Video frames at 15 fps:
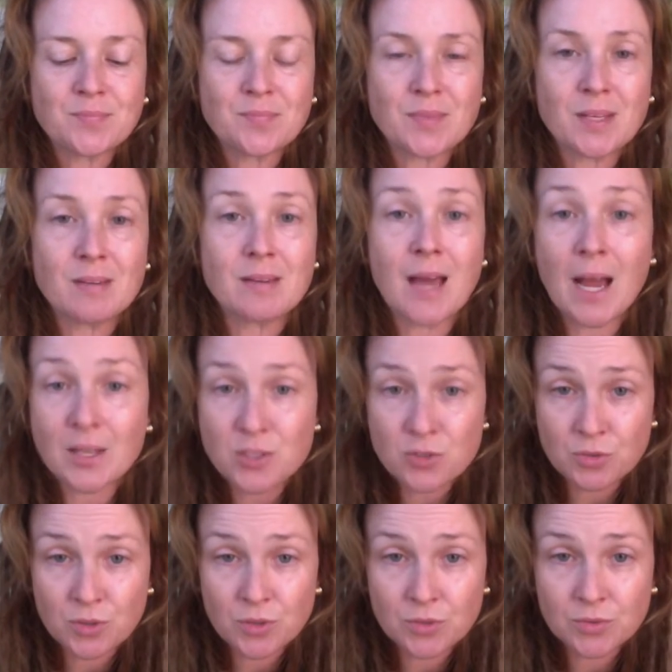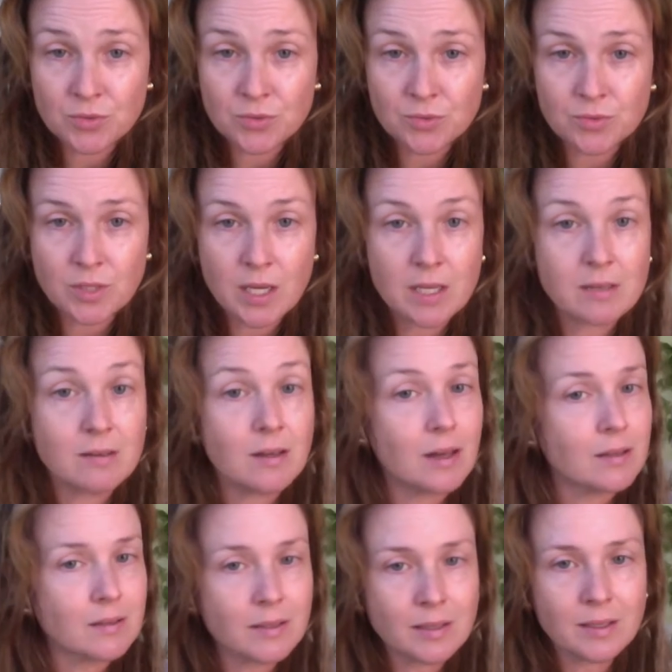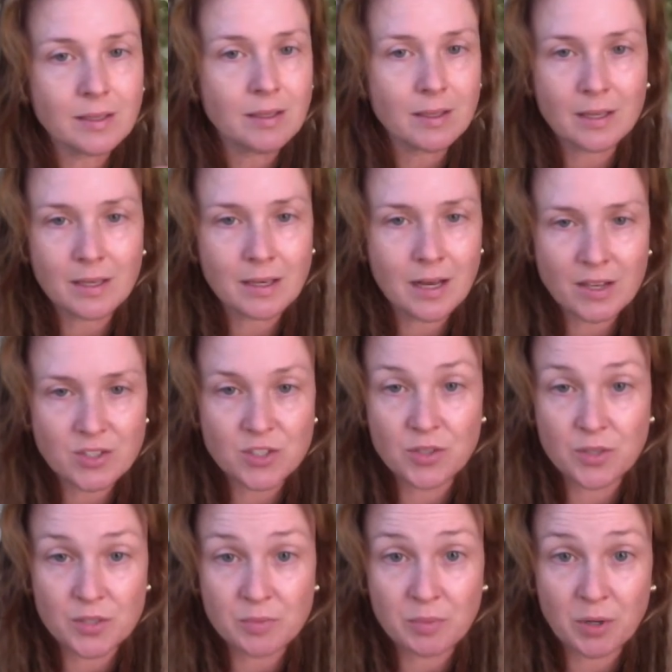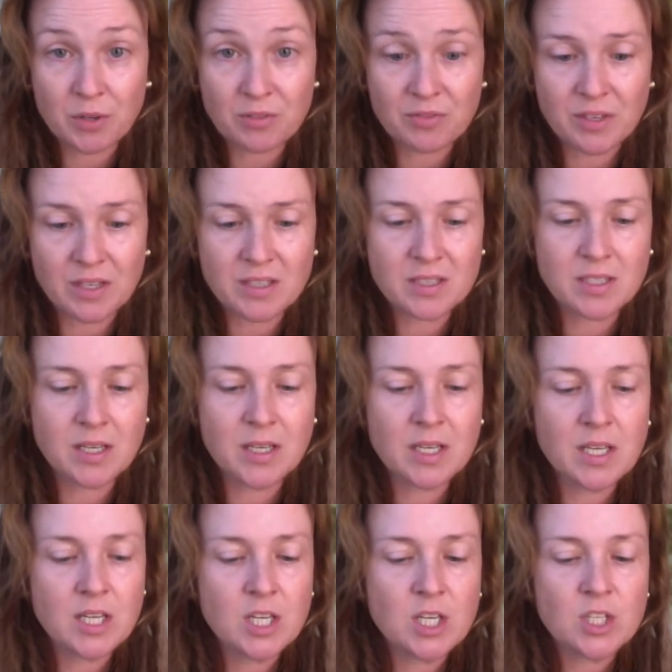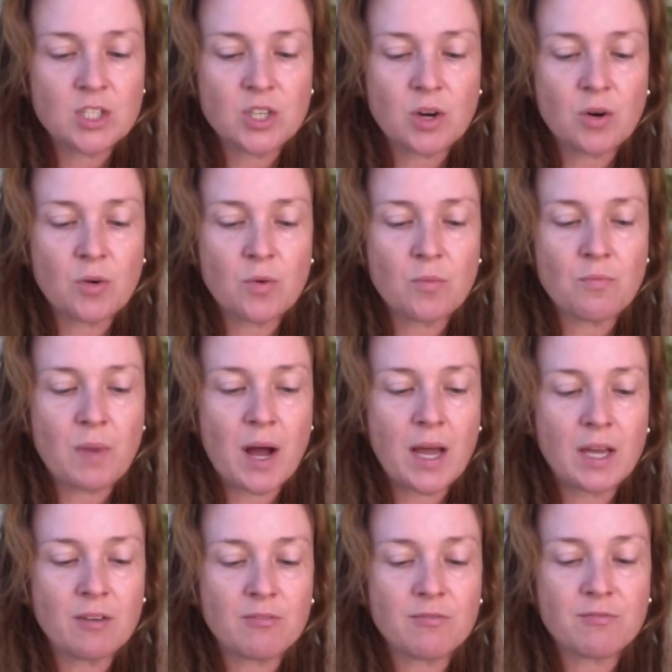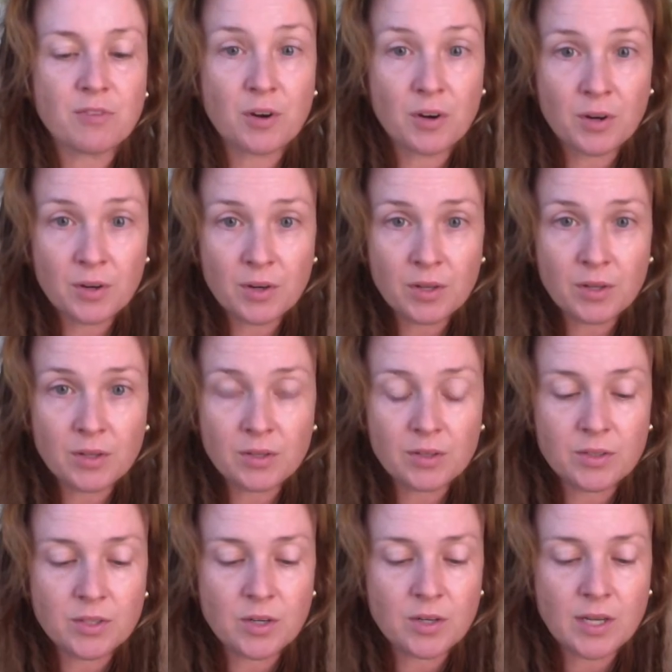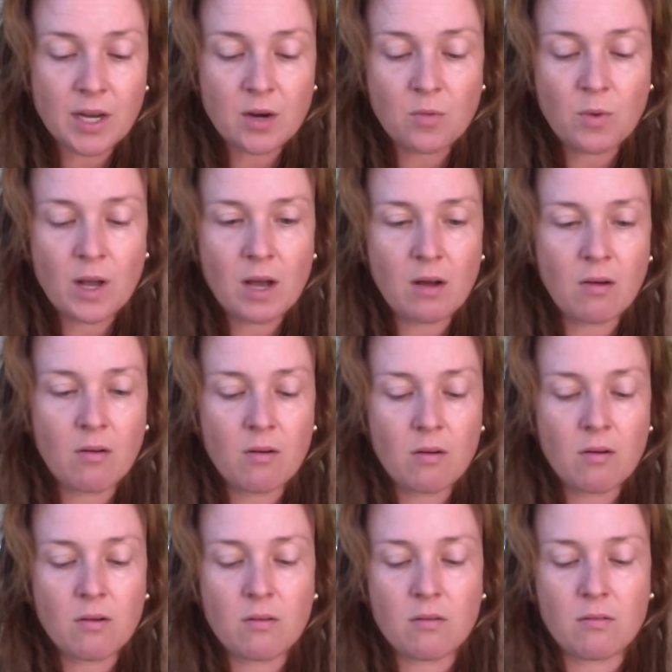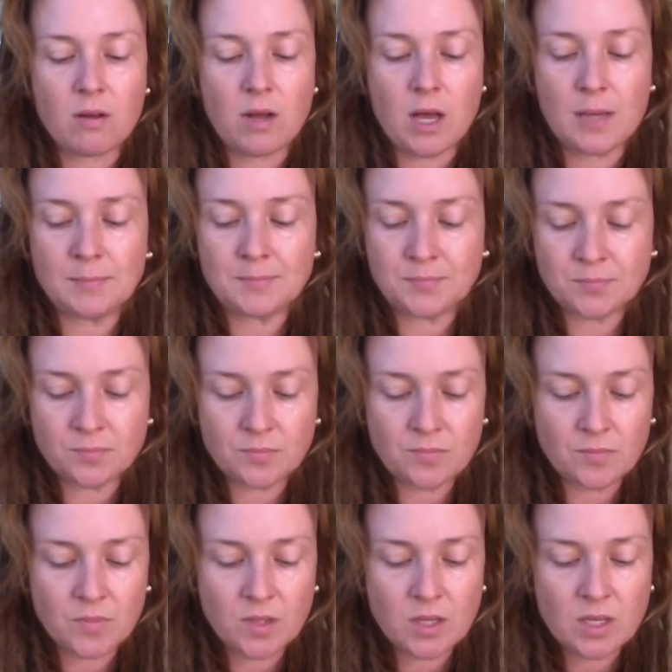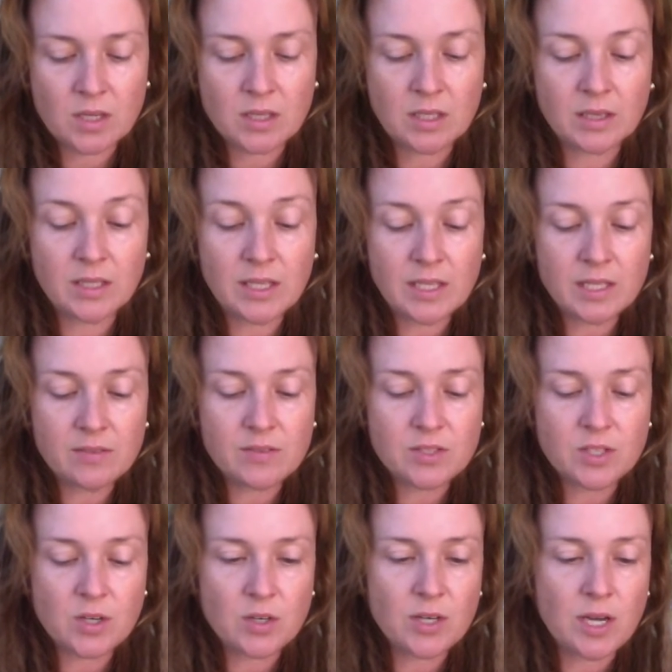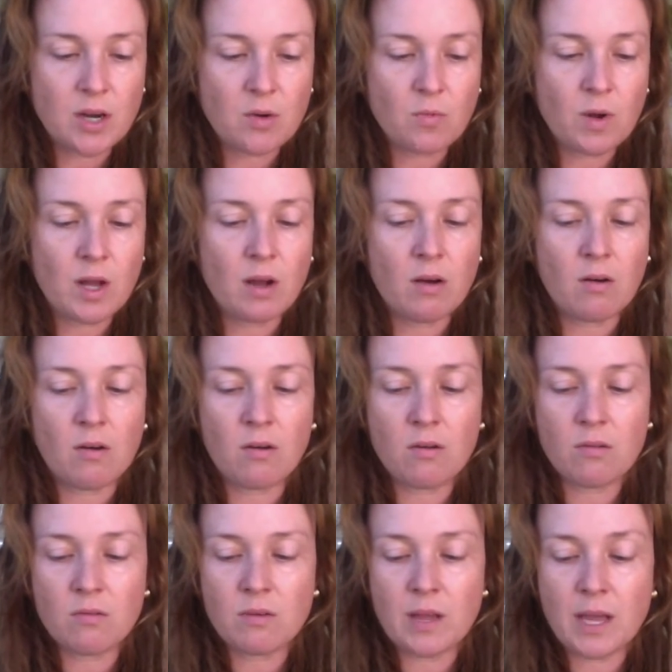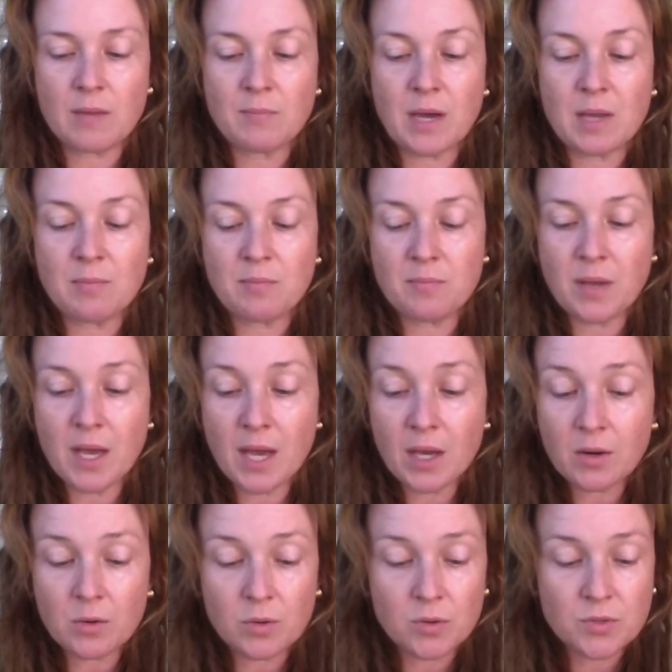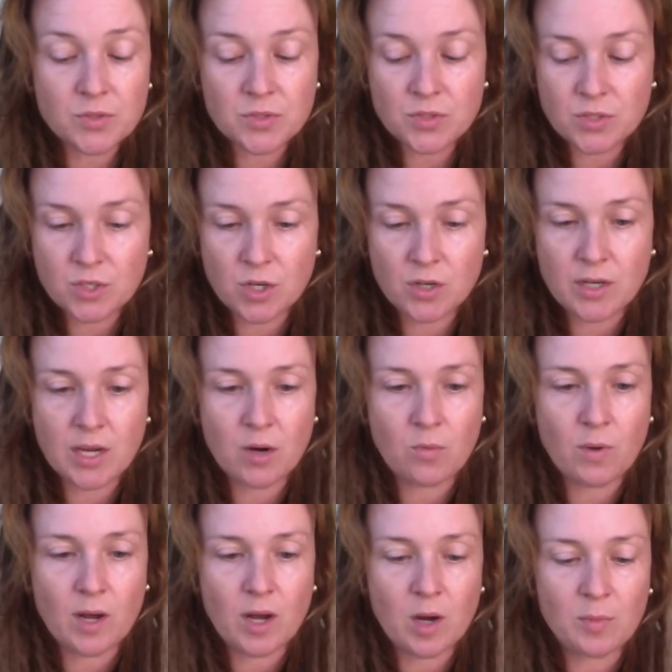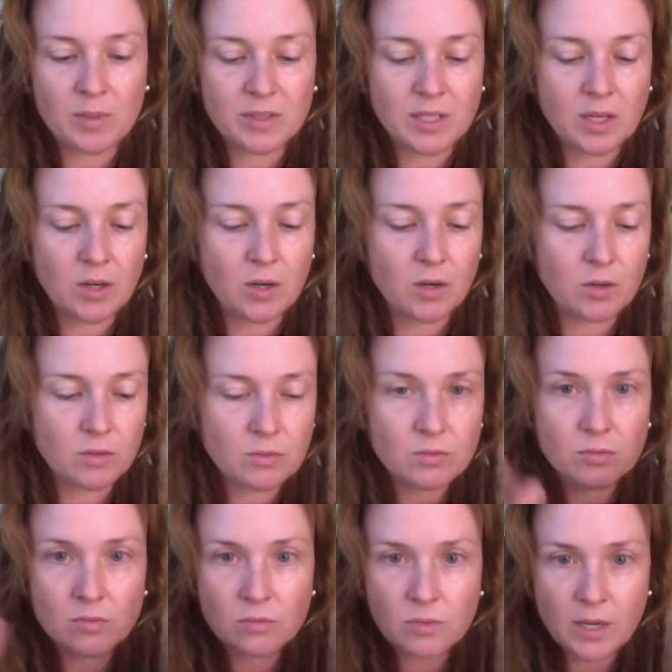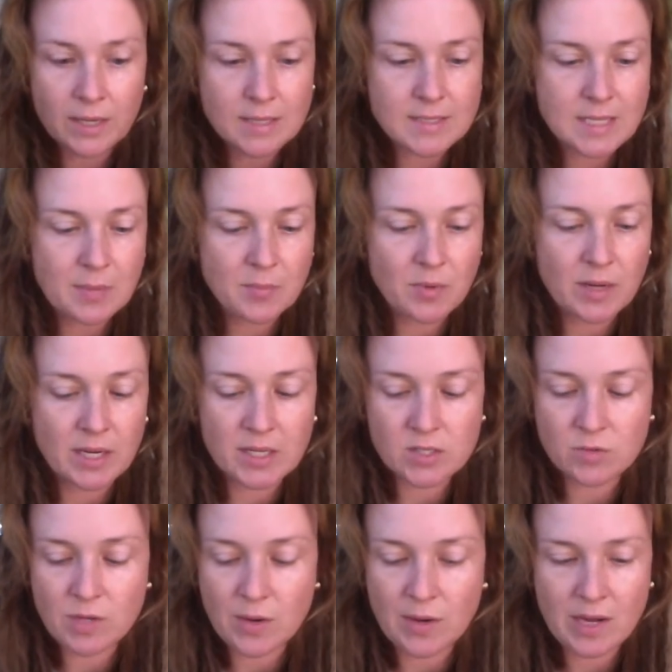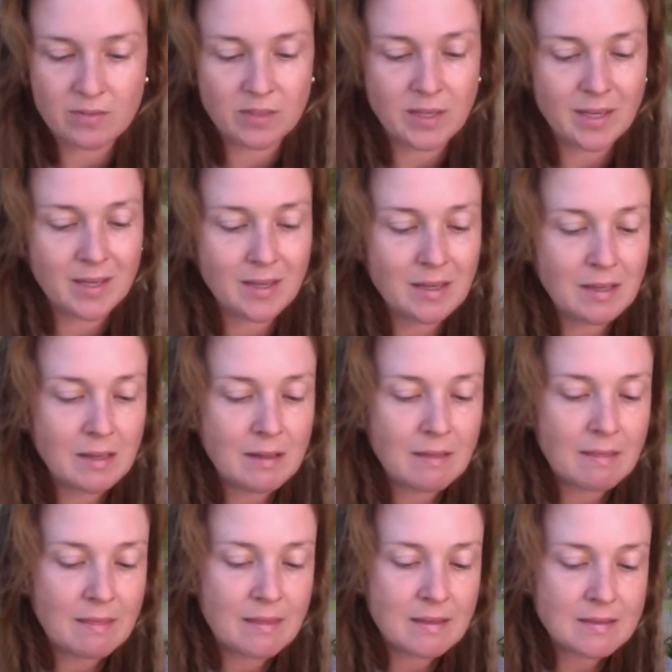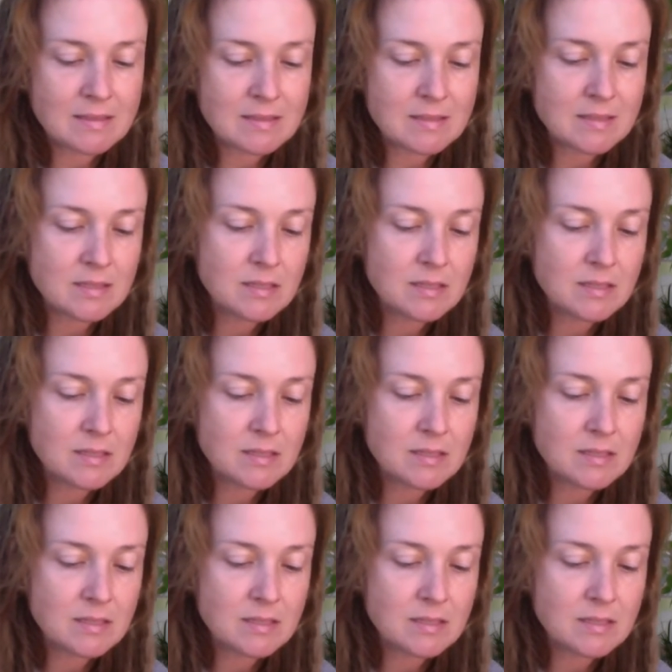natural, and nothing in nature is perfect. So my fern turned out well, the leaves turned out well, and my petals turned out well, but they're kind of separated. So now I have like this